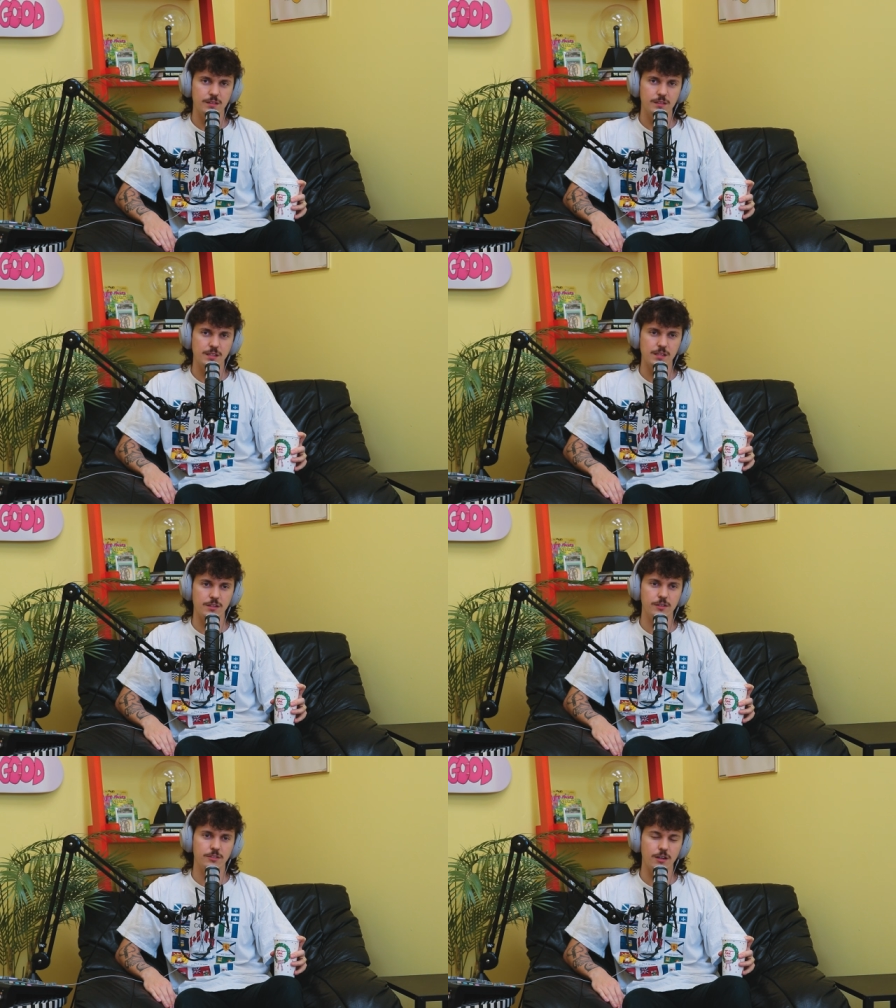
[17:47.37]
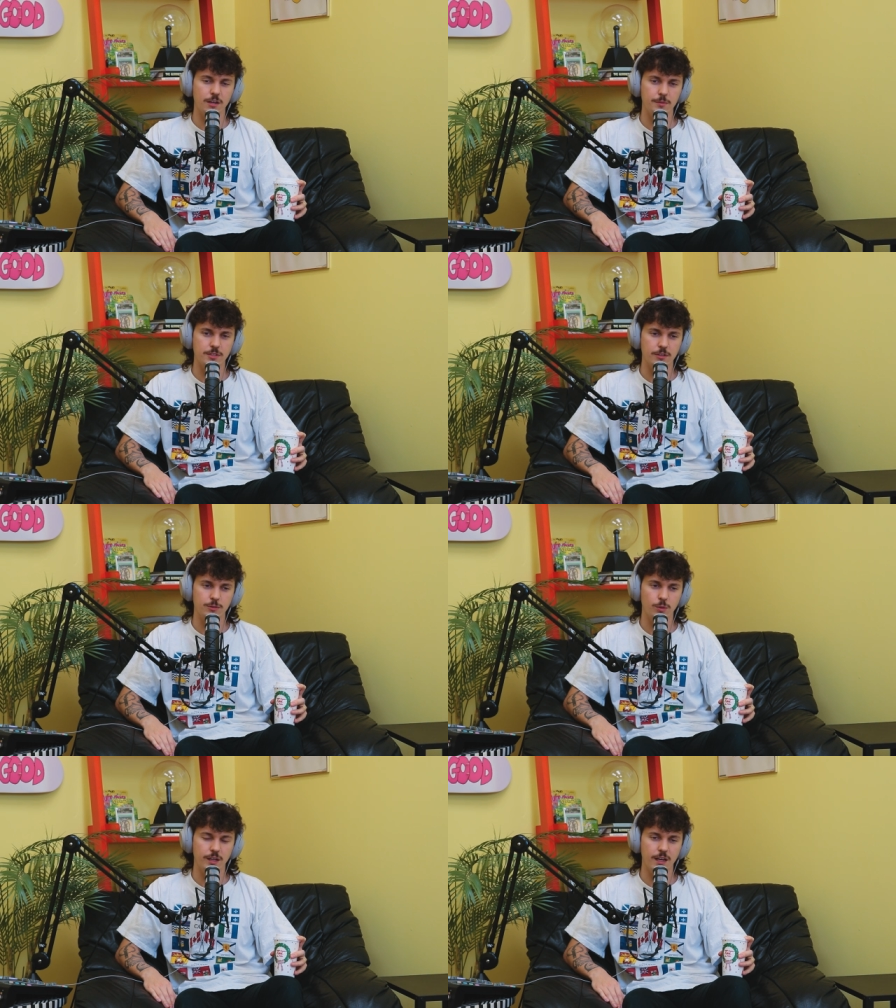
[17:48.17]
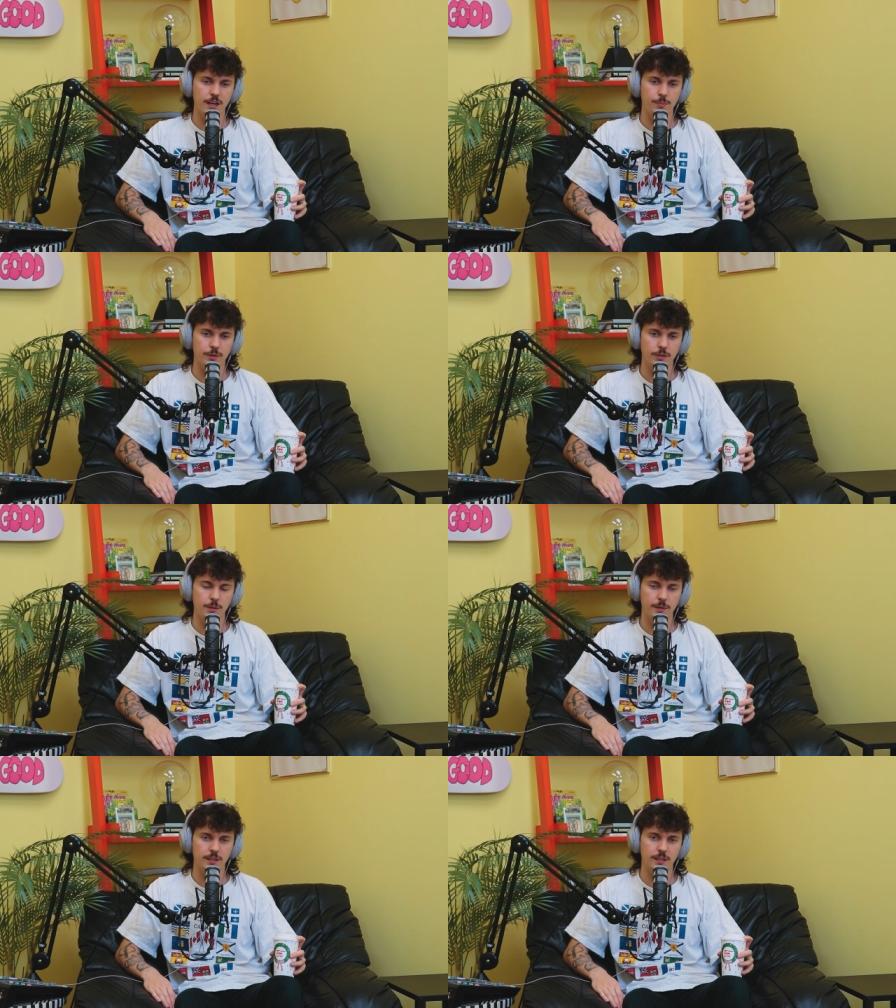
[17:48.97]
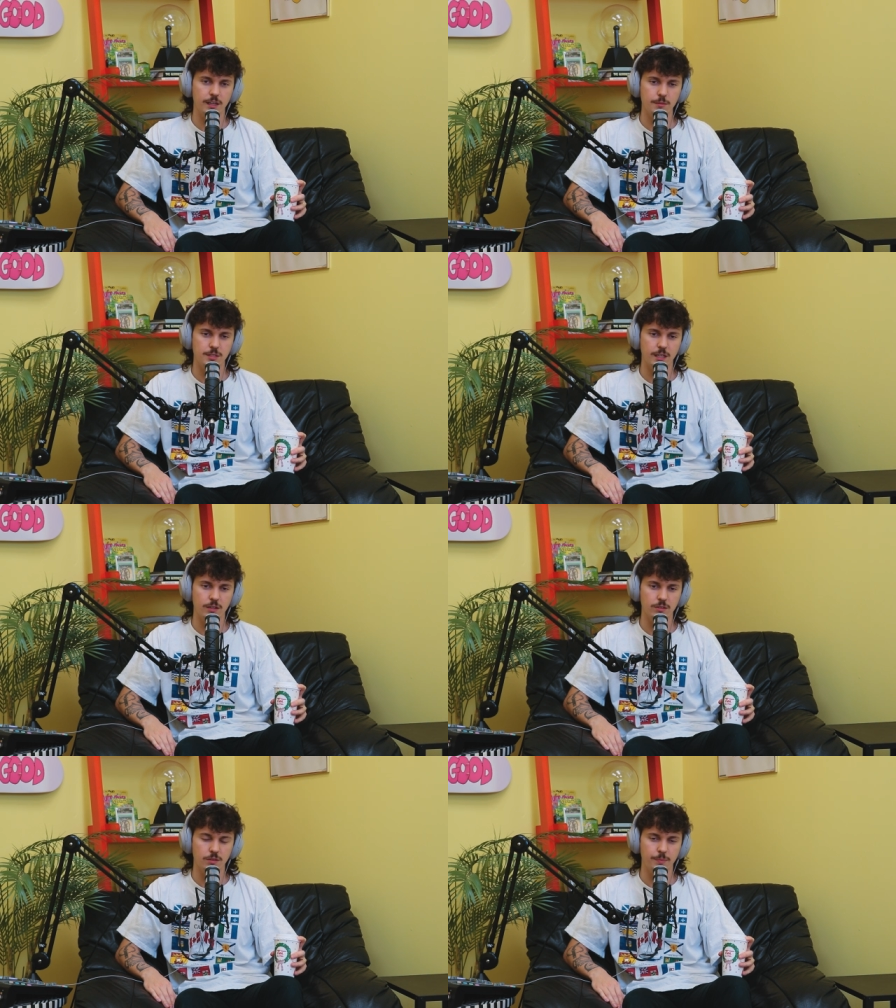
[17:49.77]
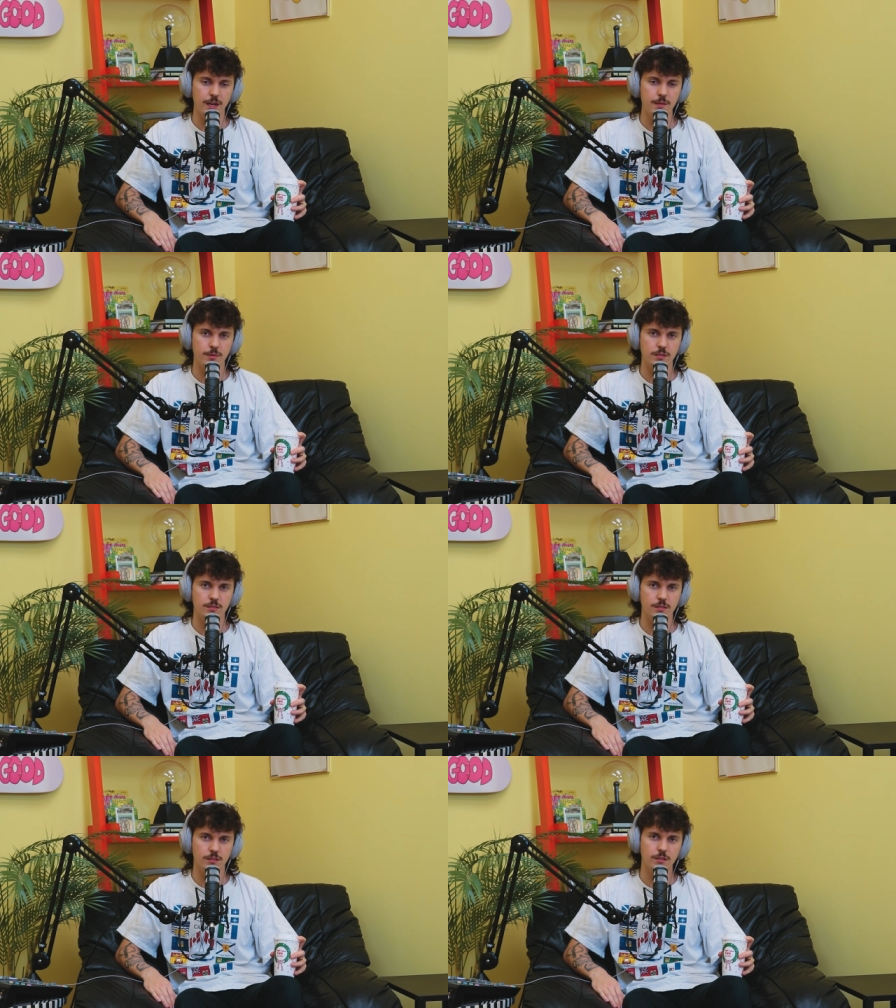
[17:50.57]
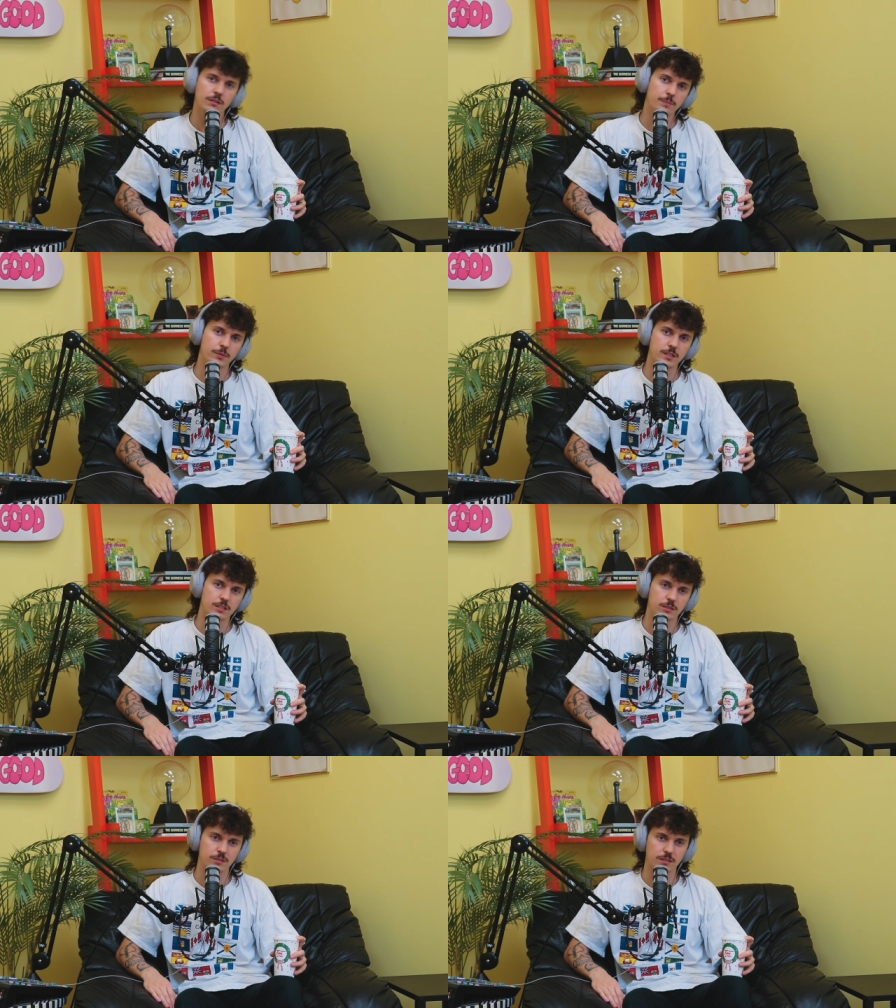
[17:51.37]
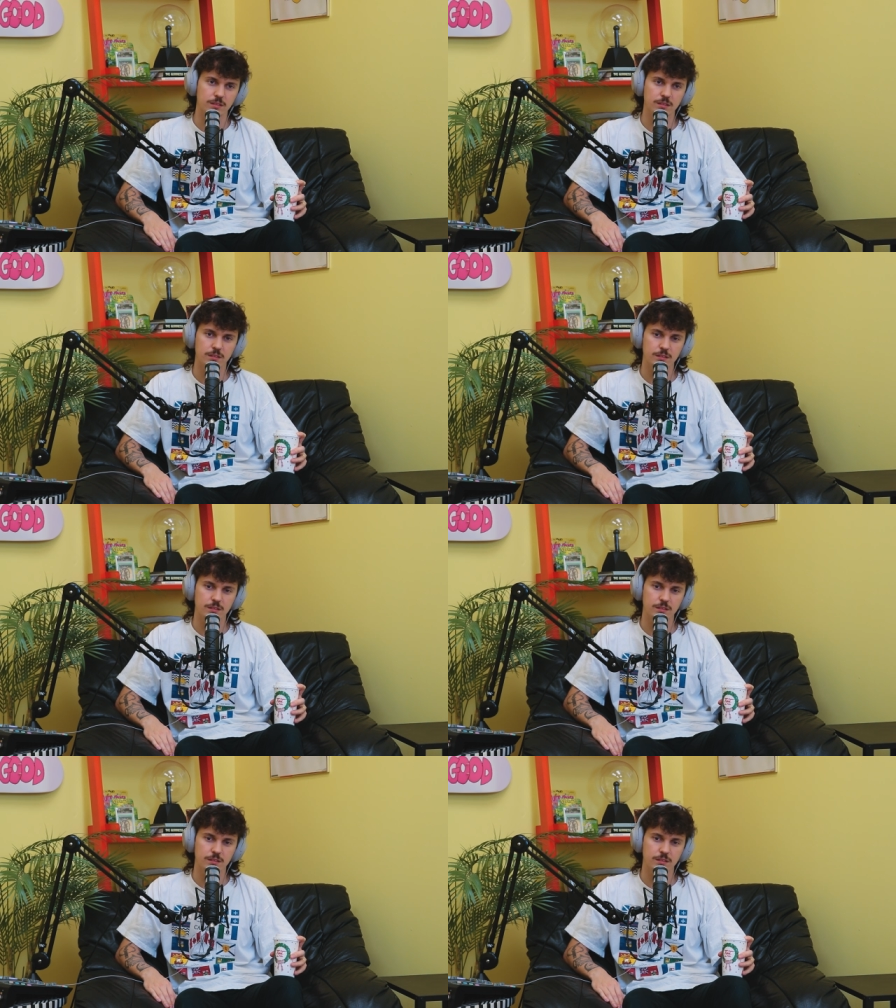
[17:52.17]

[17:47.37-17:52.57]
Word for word: says on all your documents that you're 28, but you keep getting DMs saying you're a little baby. So you're going to preschool.